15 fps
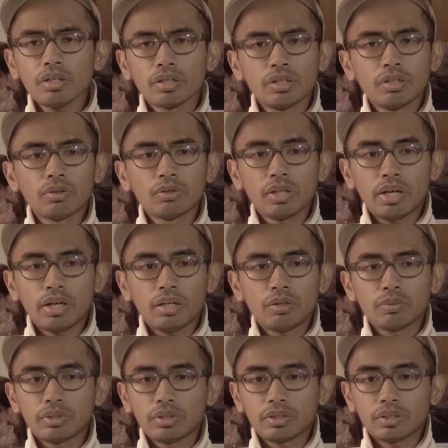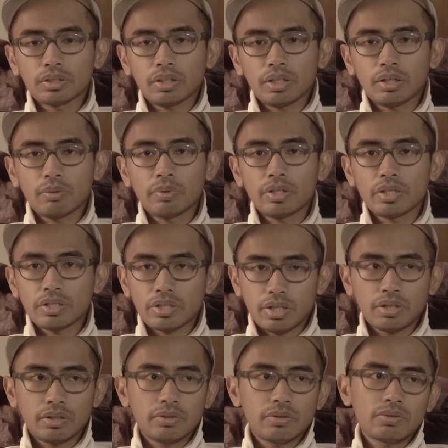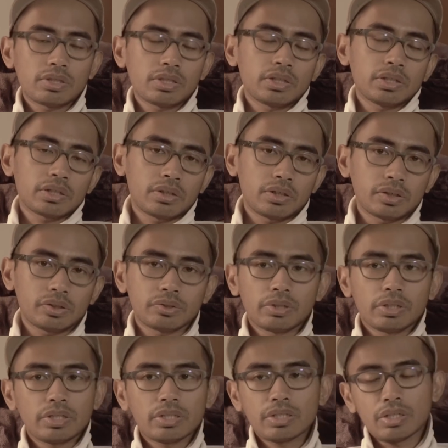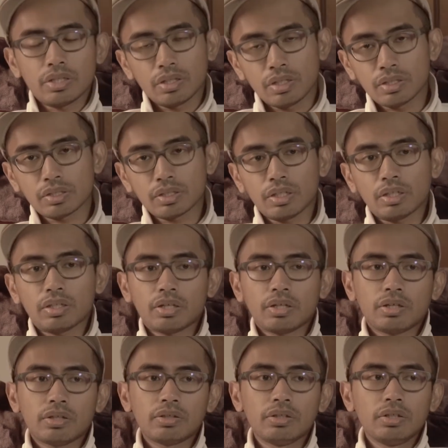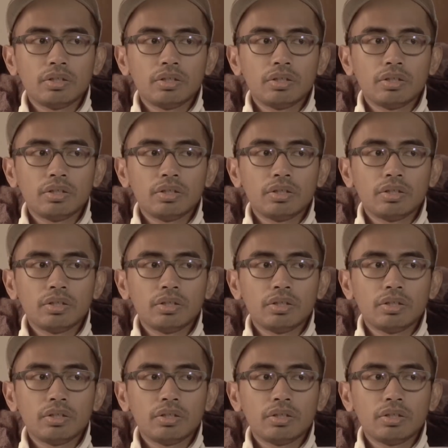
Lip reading: lighting would look like with the shadows and the contrast and things like that.